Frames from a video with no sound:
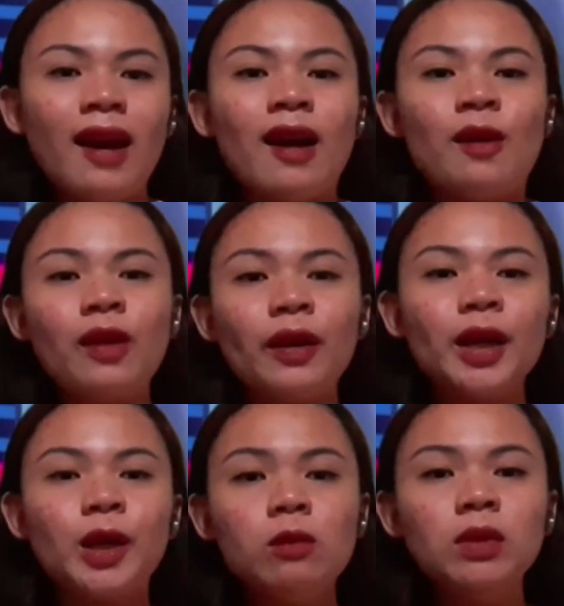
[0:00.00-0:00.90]
There are
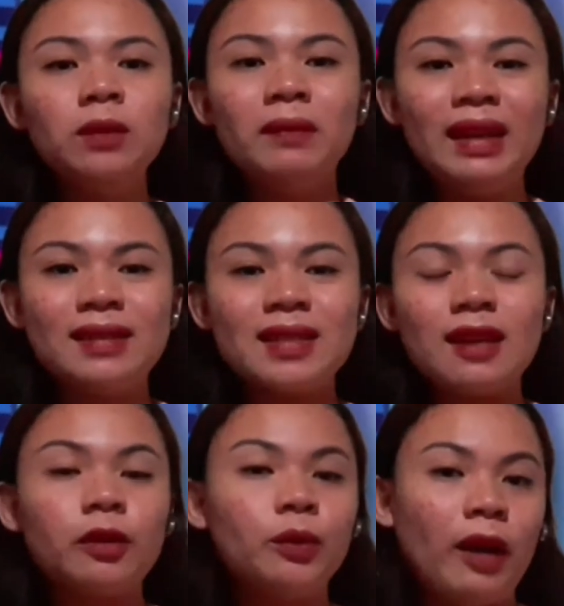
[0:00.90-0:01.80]
common means
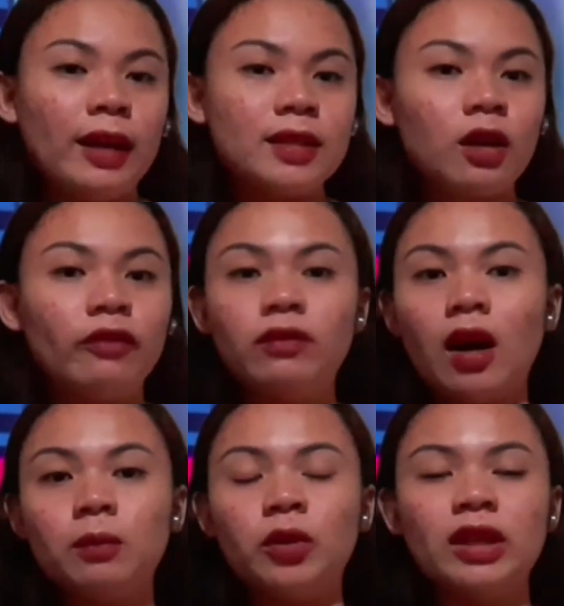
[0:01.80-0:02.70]
and ways of
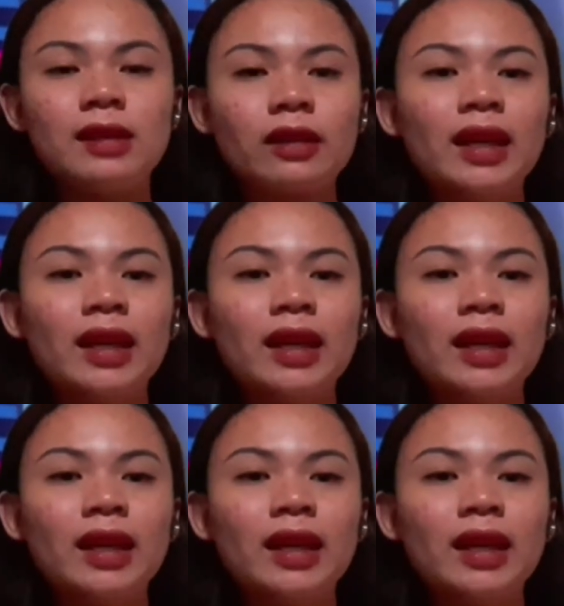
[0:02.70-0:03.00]
non-monetary